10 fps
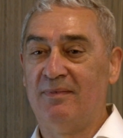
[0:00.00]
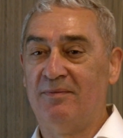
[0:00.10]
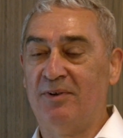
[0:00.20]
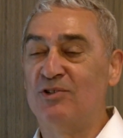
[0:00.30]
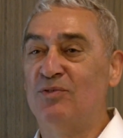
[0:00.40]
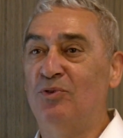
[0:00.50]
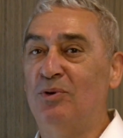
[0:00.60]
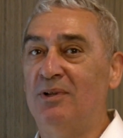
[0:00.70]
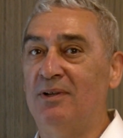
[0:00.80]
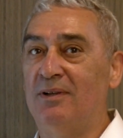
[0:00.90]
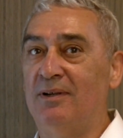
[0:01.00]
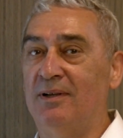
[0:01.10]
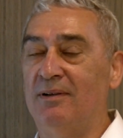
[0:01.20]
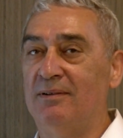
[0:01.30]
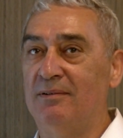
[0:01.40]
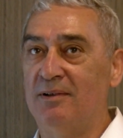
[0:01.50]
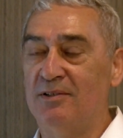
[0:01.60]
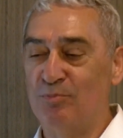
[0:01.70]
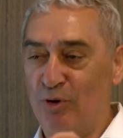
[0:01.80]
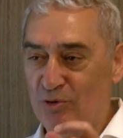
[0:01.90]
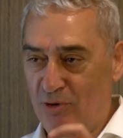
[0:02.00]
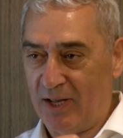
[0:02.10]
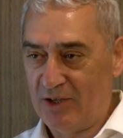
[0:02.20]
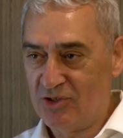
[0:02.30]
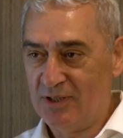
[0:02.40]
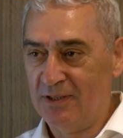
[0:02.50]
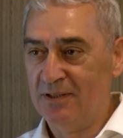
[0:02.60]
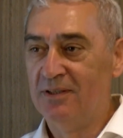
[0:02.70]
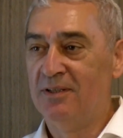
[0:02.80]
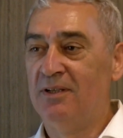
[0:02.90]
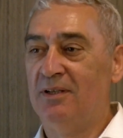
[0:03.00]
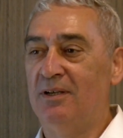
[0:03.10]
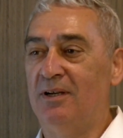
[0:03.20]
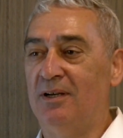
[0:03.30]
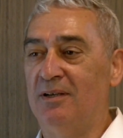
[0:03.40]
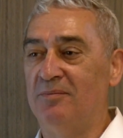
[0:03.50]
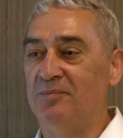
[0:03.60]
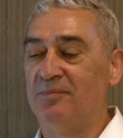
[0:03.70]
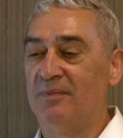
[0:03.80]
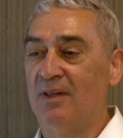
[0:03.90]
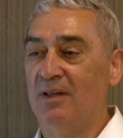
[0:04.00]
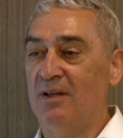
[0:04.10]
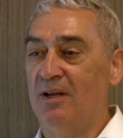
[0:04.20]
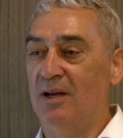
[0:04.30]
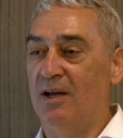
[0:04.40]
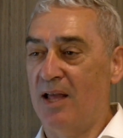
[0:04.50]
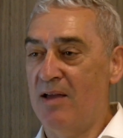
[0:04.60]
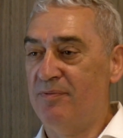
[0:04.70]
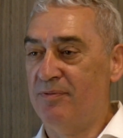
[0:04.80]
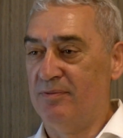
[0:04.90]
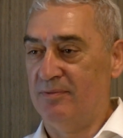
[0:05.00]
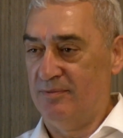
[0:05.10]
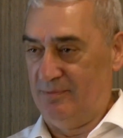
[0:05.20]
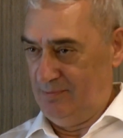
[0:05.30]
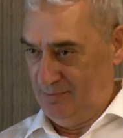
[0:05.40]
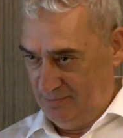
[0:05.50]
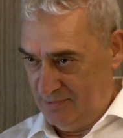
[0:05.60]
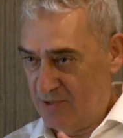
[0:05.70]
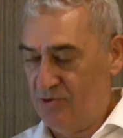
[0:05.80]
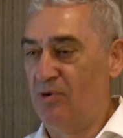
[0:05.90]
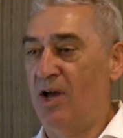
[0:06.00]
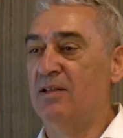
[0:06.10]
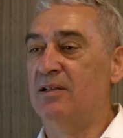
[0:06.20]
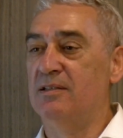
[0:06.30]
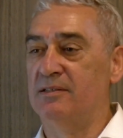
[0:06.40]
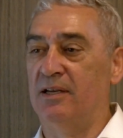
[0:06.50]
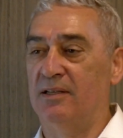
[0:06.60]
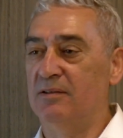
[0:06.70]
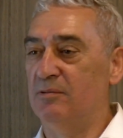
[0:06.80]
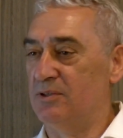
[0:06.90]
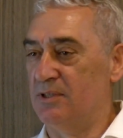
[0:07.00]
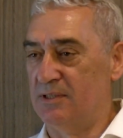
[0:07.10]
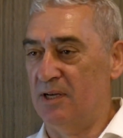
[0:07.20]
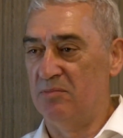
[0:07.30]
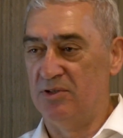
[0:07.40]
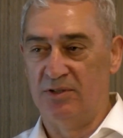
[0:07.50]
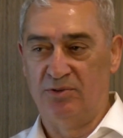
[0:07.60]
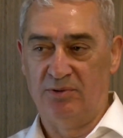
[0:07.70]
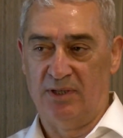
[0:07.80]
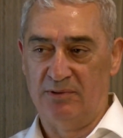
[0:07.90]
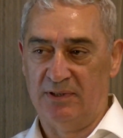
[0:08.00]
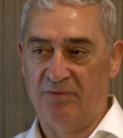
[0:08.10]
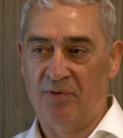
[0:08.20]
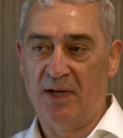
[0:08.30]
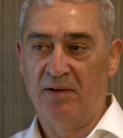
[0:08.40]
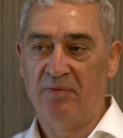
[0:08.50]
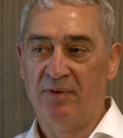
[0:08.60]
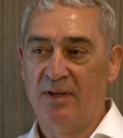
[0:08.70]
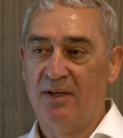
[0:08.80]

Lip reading: First of all, a small correction. REF, as you rightly said, was established in 2005,